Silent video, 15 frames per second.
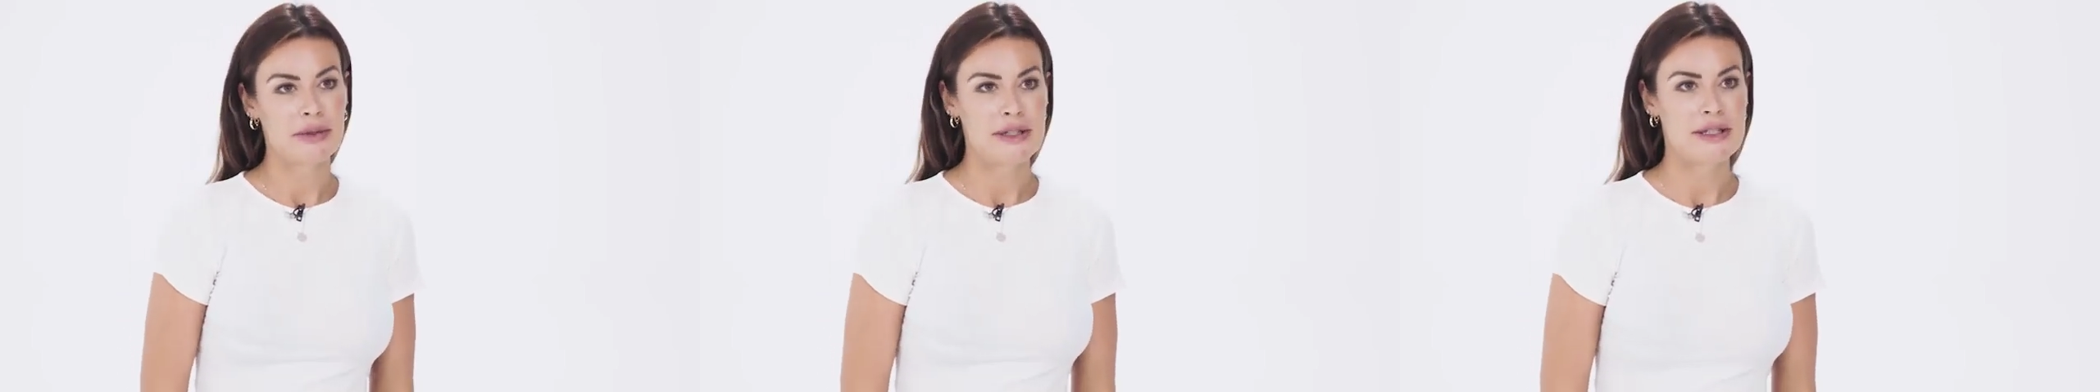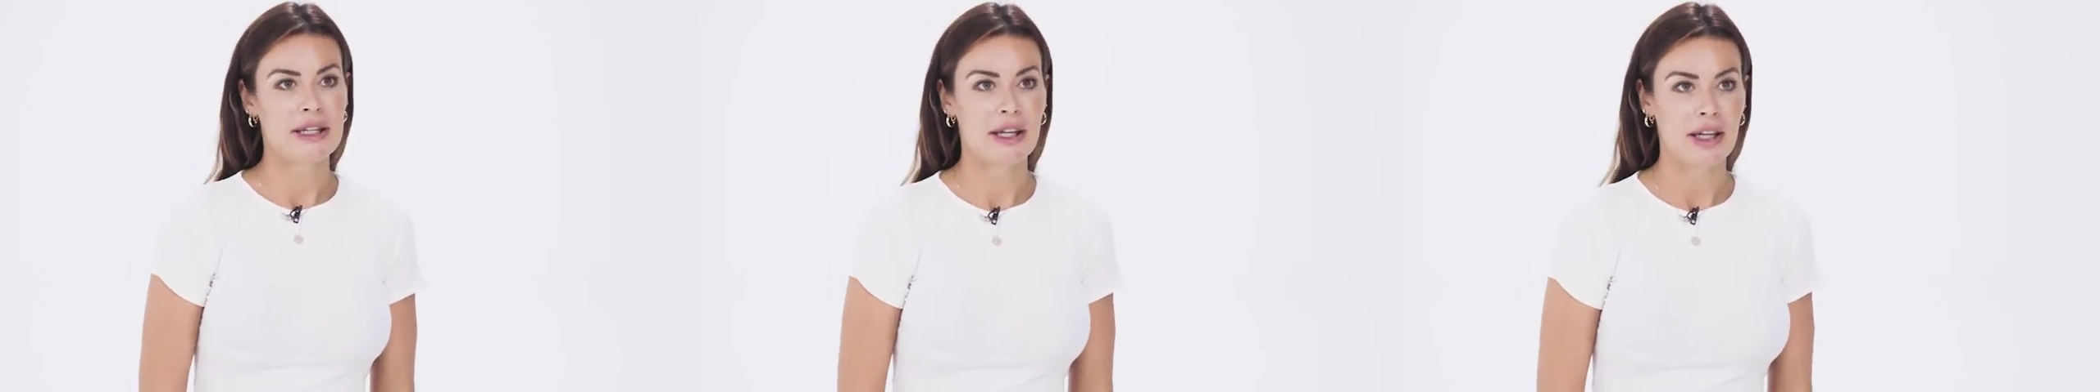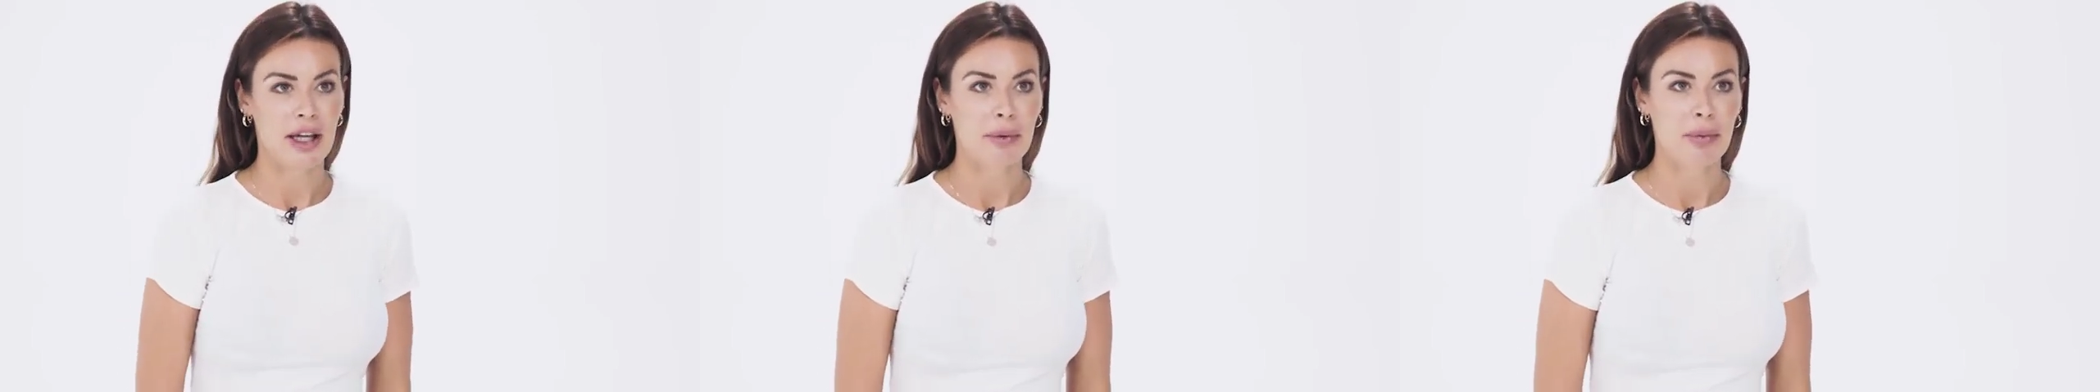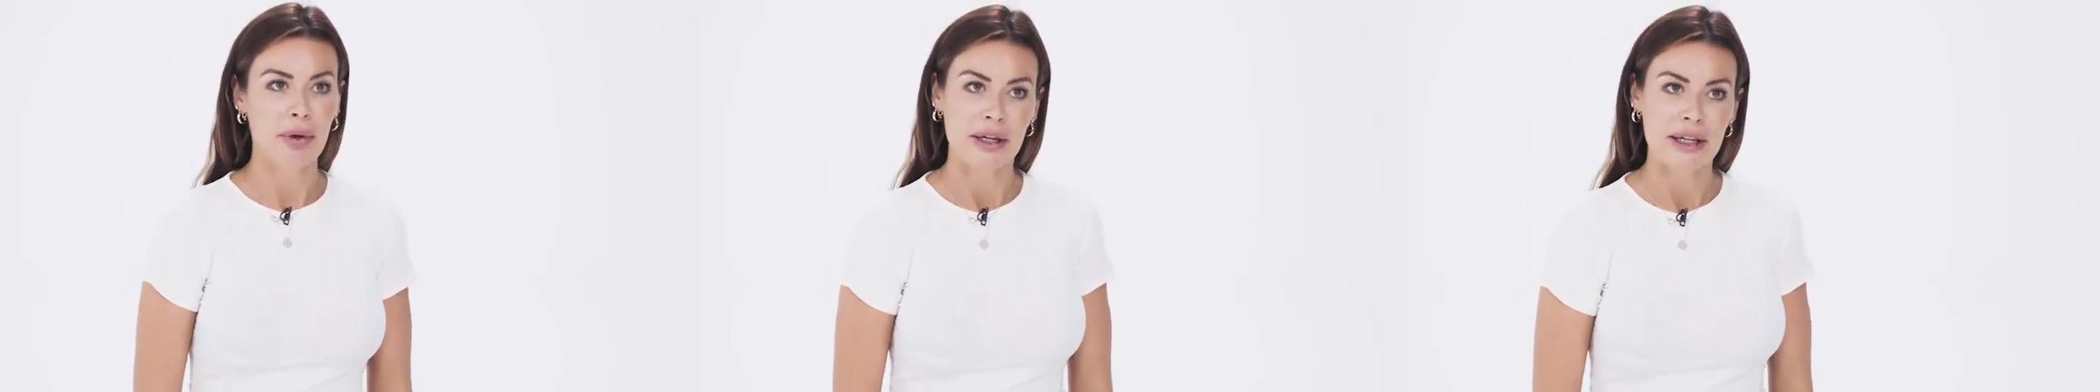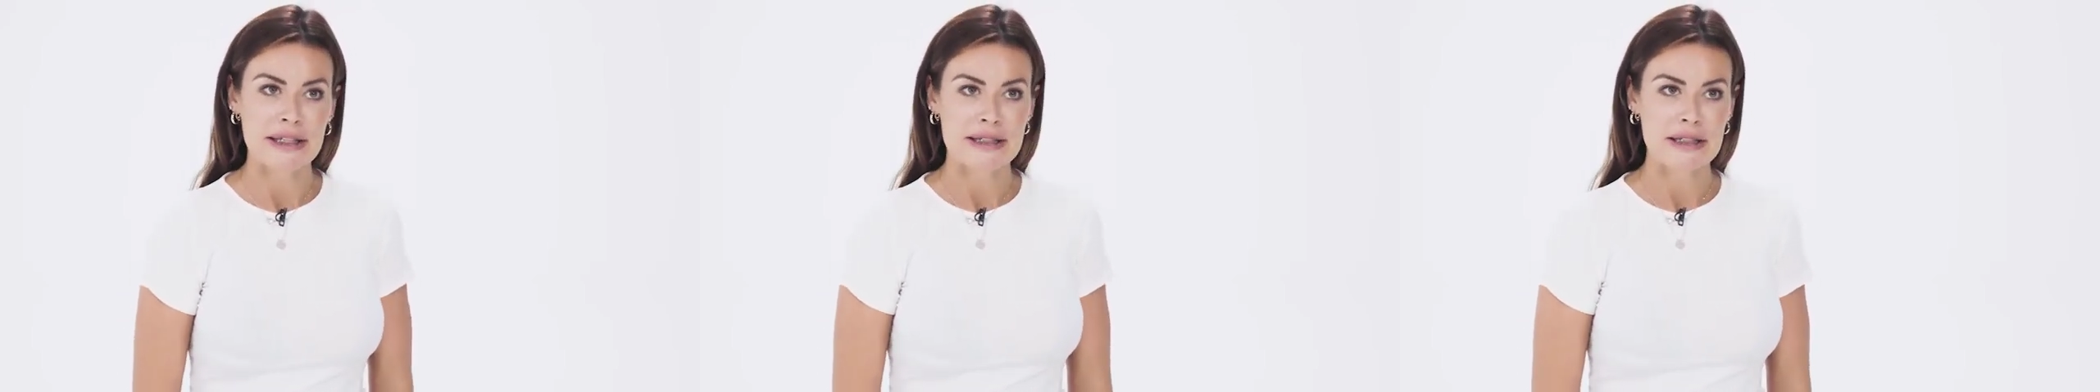with skincare
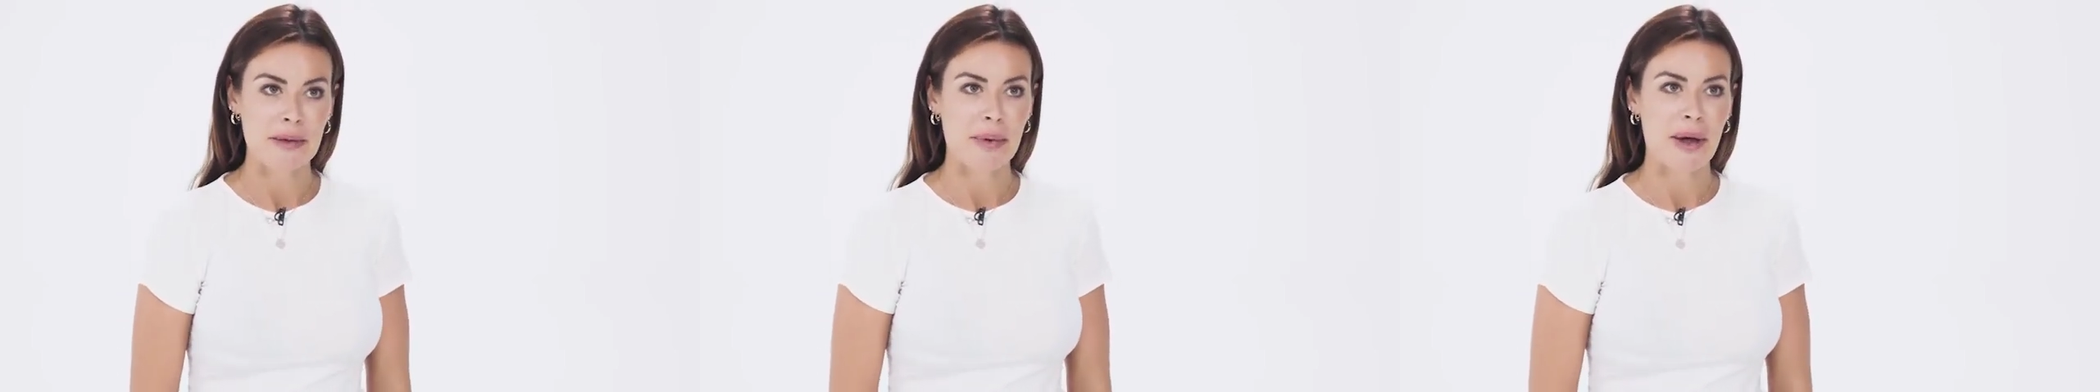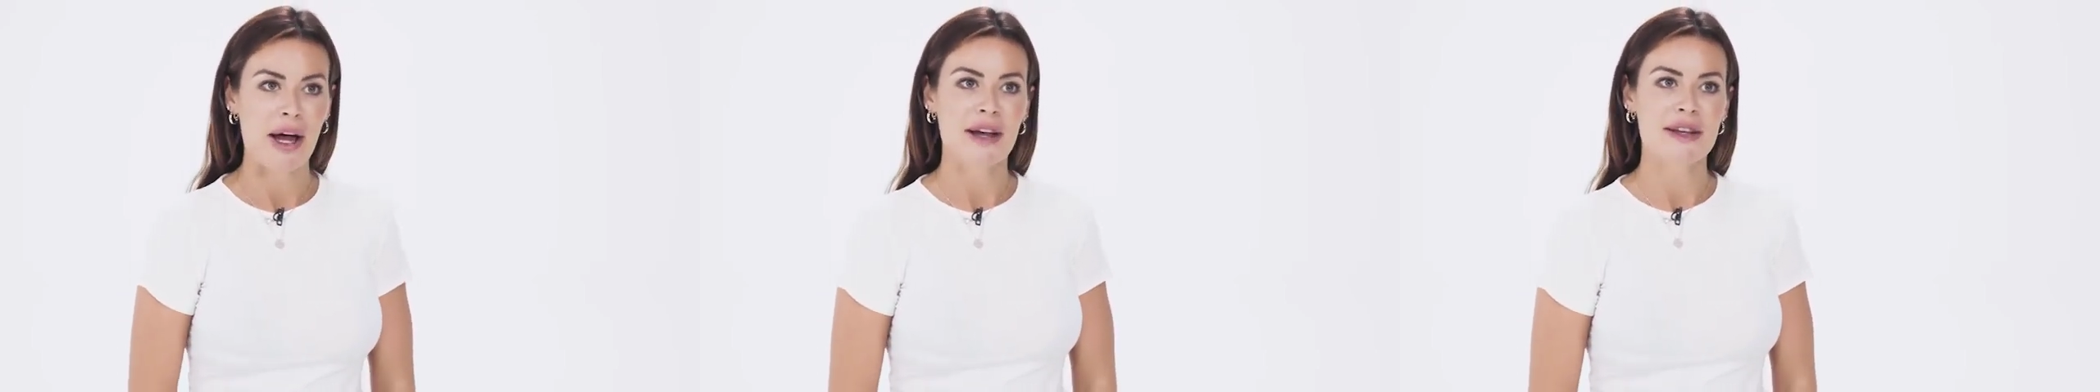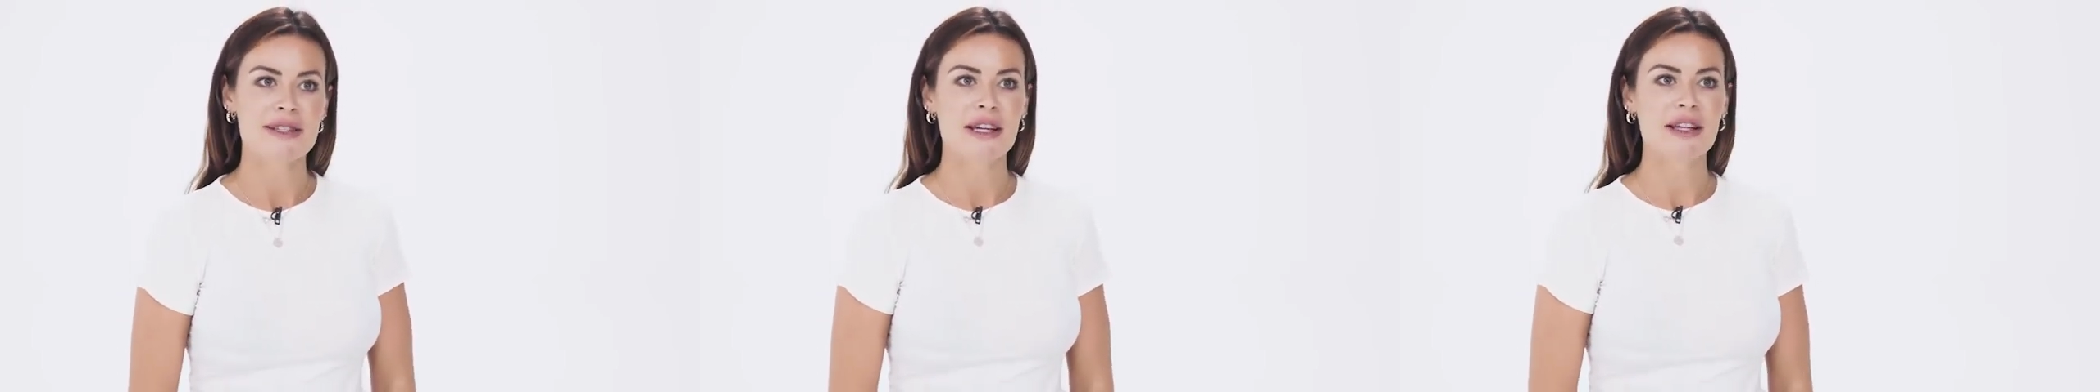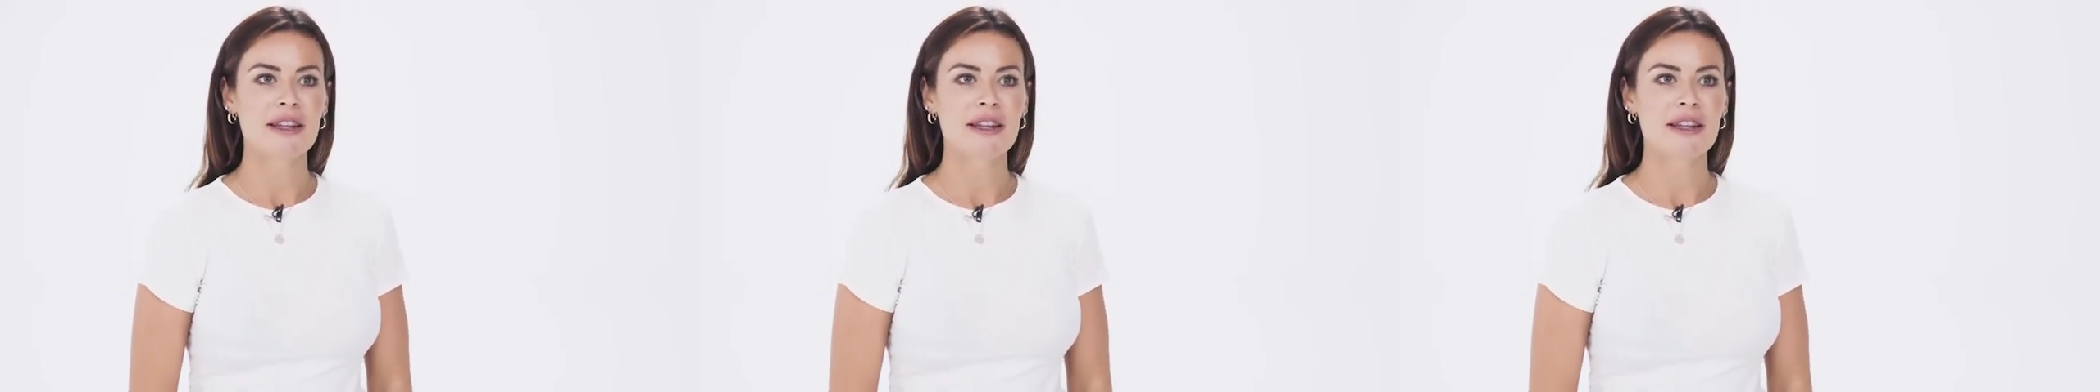products in the past.